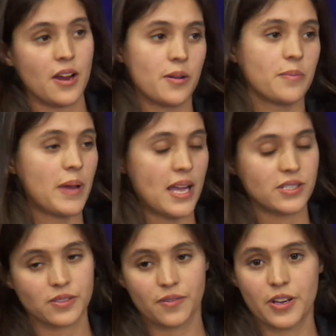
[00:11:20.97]

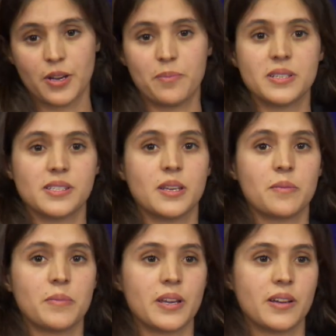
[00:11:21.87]
patches of hair
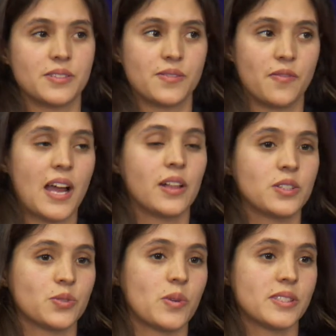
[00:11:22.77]
missing because
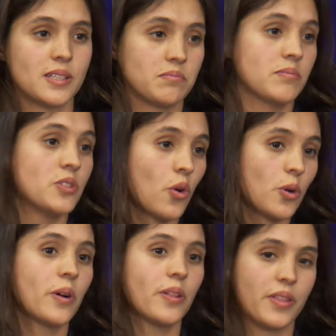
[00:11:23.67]
violence was a
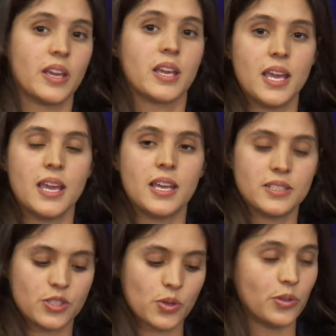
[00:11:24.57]
normal thing in
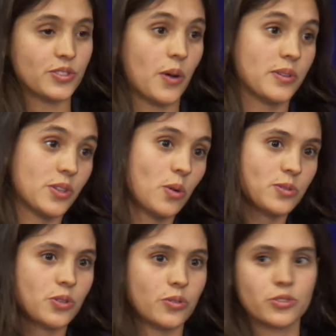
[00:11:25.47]
schools. I was
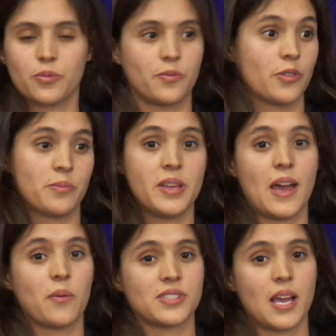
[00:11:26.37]
homeschooled, so for me
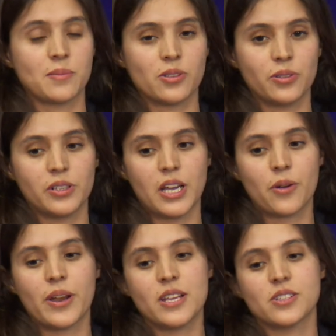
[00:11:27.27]
that was absolutely
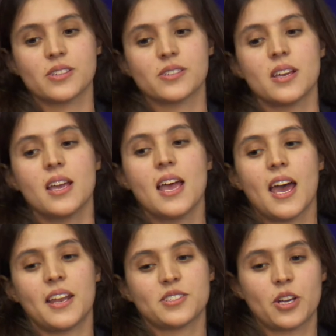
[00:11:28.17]
outrageous.
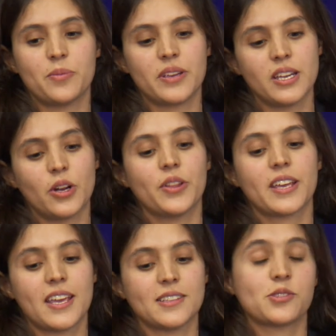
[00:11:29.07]
And I started bringing all the
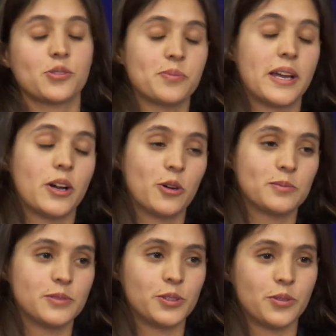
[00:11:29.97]
kids to my
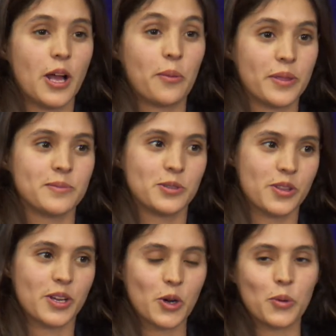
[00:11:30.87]
home to help them do
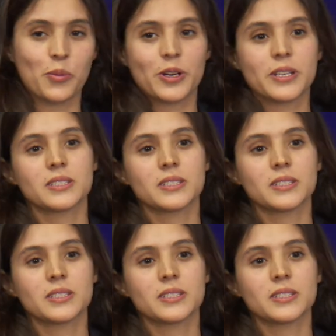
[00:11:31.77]
their homework.